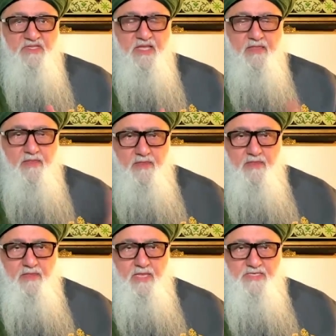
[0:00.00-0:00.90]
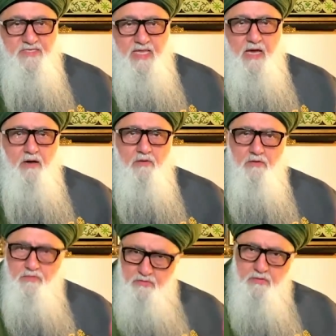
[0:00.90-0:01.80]
that this
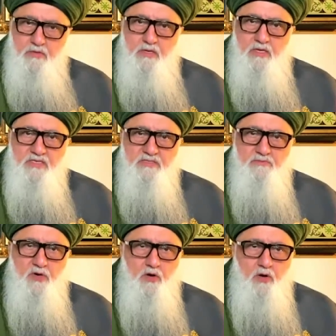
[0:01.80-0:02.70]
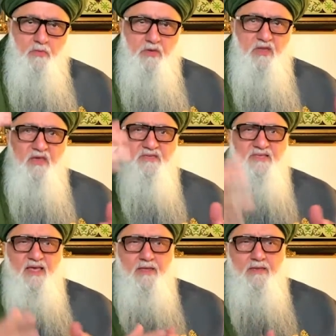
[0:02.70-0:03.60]
now is Maqamul
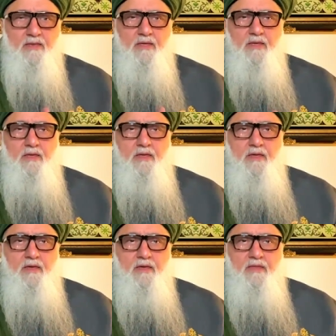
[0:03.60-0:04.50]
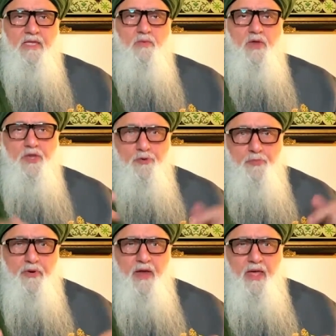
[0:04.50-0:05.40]
Ihsan, that when you
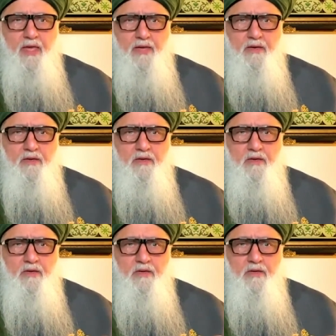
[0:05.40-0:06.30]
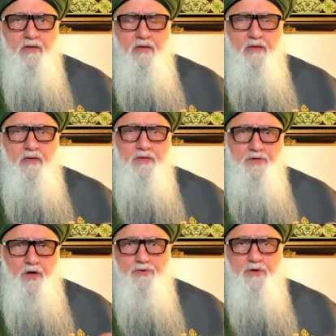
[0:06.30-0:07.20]
pray
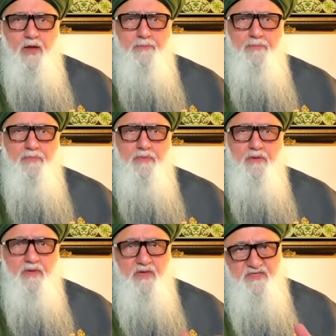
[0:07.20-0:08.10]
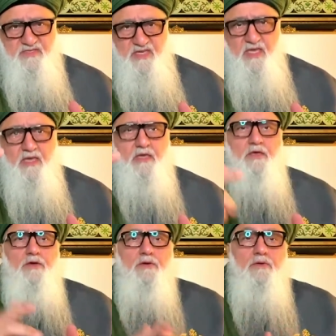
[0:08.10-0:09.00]
your Rabb is
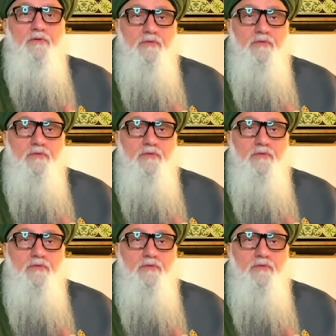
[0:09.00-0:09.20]
seeing you,